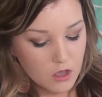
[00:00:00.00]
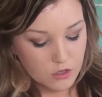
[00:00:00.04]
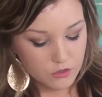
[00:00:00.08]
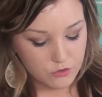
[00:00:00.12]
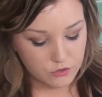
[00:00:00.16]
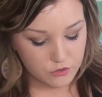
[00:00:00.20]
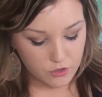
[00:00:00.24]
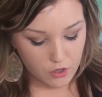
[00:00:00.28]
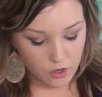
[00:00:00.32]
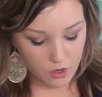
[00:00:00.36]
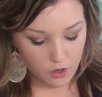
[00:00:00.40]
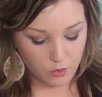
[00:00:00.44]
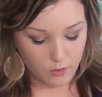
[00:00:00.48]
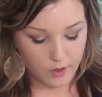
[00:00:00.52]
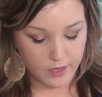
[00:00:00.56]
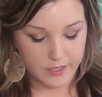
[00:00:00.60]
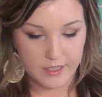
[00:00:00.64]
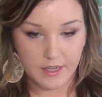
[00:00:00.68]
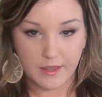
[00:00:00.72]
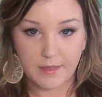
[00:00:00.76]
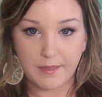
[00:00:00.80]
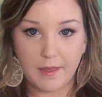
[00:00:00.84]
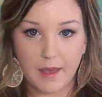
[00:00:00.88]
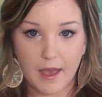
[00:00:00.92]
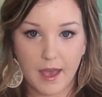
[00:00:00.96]
So I
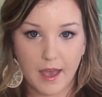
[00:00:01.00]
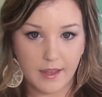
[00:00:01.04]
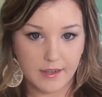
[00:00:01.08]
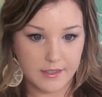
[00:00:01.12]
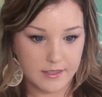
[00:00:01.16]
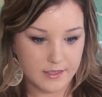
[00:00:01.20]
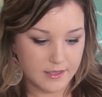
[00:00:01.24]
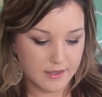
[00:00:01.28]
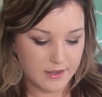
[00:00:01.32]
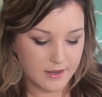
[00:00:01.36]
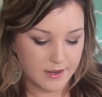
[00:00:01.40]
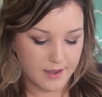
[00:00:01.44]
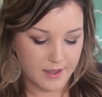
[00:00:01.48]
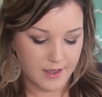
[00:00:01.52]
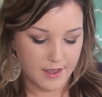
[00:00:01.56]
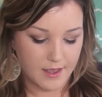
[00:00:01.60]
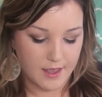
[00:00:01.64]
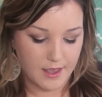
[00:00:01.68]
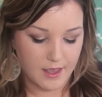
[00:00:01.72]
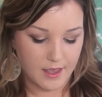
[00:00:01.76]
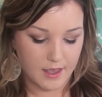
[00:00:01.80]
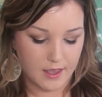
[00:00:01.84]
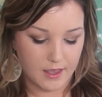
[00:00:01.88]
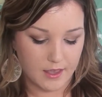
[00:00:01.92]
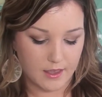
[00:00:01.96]
did that,
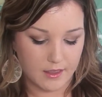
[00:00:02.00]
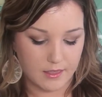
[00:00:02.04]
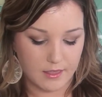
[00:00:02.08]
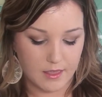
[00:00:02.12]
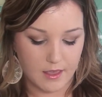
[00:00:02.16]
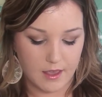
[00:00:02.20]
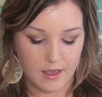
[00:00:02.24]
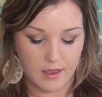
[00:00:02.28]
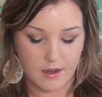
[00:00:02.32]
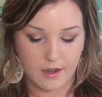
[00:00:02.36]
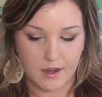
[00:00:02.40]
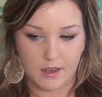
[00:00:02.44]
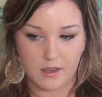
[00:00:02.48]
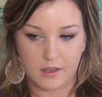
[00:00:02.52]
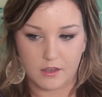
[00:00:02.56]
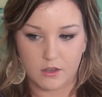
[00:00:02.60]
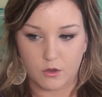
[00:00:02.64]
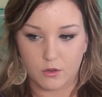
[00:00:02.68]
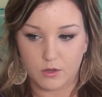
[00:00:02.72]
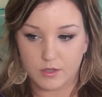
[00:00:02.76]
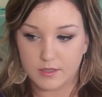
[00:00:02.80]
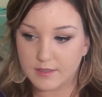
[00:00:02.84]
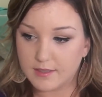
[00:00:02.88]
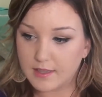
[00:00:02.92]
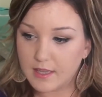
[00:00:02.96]
and then I
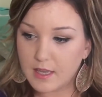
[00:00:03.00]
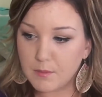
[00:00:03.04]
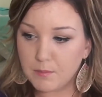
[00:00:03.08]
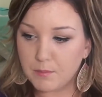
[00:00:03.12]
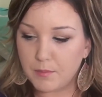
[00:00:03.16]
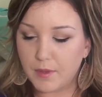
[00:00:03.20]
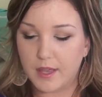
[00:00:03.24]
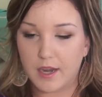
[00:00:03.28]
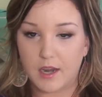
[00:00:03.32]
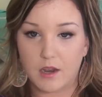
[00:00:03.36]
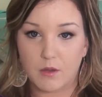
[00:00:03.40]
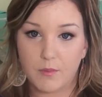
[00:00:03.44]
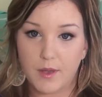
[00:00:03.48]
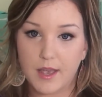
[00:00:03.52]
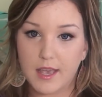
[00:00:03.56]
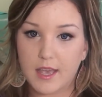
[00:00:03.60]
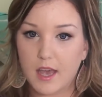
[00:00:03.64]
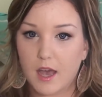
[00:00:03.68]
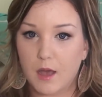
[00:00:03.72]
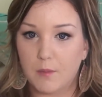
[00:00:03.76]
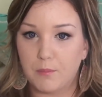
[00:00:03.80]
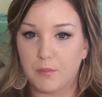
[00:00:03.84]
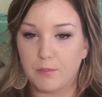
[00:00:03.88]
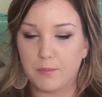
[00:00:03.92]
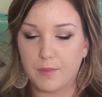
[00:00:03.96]
go to sleep and I wake
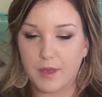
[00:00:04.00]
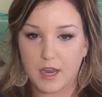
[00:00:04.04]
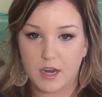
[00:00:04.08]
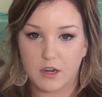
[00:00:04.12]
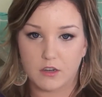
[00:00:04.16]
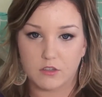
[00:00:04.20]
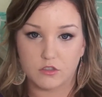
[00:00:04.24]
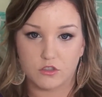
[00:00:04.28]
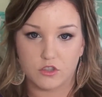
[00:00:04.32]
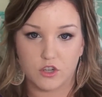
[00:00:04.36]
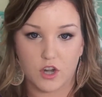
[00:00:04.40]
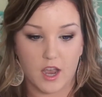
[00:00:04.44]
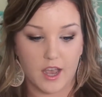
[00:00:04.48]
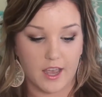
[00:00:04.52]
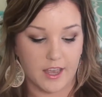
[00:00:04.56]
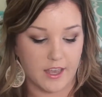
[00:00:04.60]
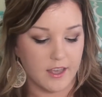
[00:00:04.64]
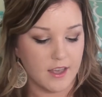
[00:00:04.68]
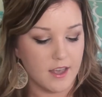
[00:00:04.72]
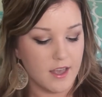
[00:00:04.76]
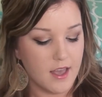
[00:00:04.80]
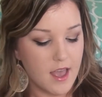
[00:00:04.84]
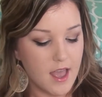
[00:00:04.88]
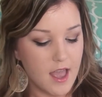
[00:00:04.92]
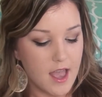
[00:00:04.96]
up and my hair's dry,
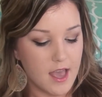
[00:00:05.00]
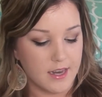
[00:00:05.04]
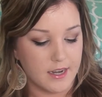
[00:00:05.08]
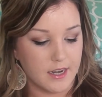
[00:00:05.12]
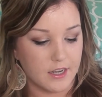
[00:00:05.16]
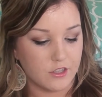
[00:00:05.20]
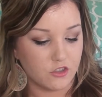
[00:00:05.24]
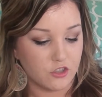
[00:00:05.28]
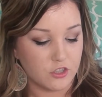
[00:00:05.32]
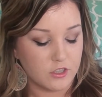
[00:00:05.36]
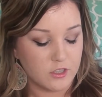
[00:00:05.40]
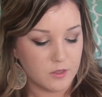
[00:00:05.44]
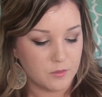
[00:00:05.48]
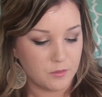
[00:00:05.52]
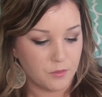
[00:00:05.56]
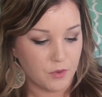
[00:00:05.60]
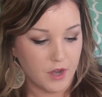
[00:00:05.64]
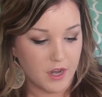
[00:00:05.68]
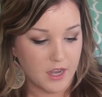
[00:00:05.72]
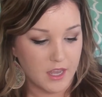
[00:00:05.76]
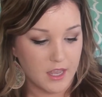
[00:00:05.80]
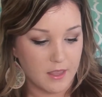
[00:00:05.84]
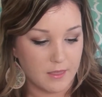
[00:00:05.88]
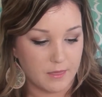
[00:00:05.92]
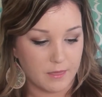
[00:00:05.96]
and I just
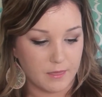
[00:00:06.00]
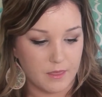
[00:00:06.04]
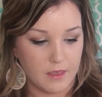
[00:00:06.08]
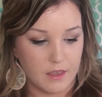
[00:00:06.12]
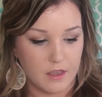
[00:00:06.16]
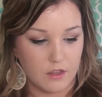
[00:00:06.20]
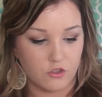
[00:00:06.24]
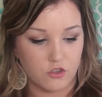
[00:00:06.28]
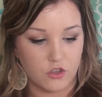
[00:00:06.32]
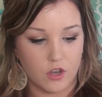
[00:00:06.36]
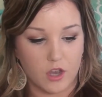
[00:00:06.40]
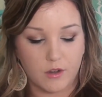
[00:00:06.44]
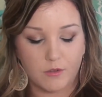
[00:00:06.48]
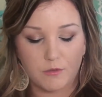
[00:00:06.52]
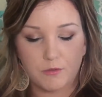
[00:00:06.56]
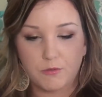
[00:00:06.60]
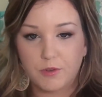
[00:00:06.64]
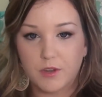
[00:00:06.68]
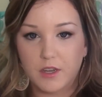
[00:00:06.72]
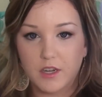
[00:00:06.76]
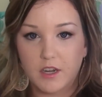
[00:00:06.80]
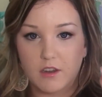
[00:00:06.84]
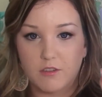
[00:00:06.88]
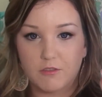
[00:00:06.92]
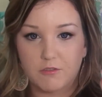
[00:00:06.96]
spray in the John
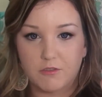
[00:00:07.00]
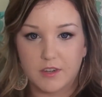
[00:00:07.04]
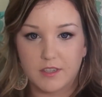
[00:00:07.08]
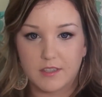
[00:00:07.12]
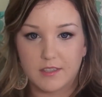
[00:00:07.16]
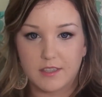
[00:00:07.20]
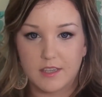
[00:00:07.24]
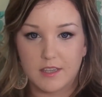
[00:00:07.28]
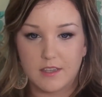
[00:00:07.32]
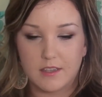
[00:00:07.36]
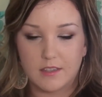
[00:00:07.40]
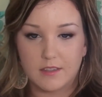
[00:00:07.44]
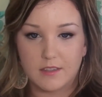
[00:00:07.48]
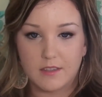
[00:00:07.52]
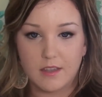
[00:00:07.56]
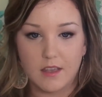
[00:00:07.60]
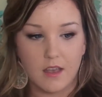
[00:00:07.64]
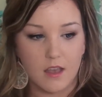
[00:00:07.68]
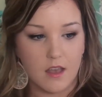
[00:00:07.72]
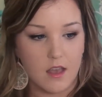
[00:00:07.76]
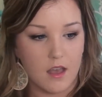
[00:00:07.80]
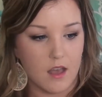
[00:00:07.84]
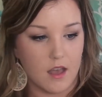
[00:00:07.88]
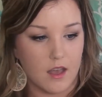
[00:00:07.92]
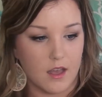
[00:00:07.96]
Frieda Frizzy's
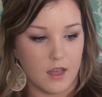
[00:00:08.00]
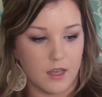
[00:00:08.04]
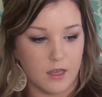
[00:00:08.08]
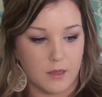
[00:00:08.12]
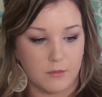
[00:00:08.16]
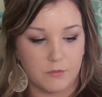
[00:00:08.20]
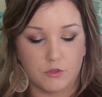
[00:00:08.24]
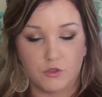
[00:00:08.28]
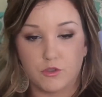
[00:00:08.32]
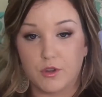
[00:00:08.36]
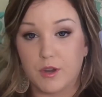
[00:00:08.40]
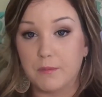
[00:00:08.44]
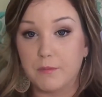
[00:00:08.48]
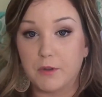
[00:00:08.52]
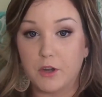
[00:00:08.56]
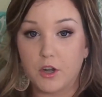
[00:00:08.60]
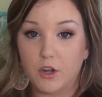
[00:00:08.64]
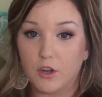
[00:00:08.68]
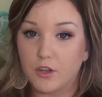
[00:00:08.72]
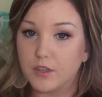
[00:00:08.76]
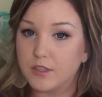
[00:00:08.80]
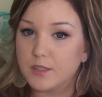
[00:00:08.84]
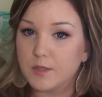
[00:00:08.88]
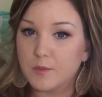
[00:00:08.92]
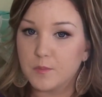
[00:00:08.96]
Dream
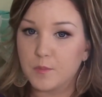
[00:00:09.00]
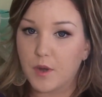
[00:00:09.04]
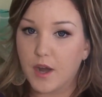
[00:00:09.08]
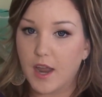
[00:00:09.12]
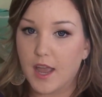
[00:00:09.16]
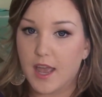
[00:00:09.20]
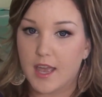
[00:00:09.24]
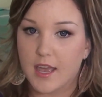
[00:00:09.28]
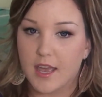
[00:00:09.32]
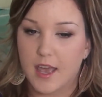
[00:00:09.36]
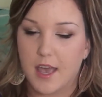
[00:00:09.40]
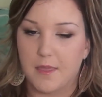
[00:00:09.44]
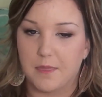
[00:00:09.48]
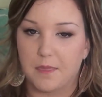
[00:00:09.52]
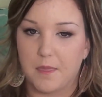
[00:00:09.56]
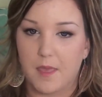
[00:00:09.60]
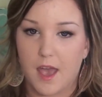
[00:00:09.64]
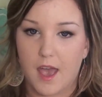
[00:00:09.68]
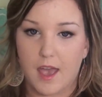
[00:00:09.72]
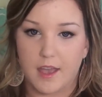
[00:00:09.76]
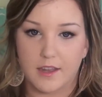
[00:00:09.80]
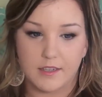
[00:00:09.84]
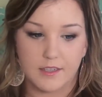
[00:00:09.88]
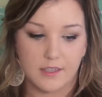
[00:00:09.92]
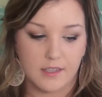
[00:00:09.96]
Curl Spray, and
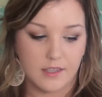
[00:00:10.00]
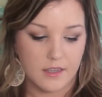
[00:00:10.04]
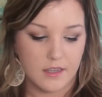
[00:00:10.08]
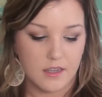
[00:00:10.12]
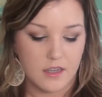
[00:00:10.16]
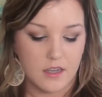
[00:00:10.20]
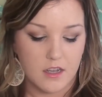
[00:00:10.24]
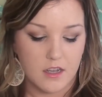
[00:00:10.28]
that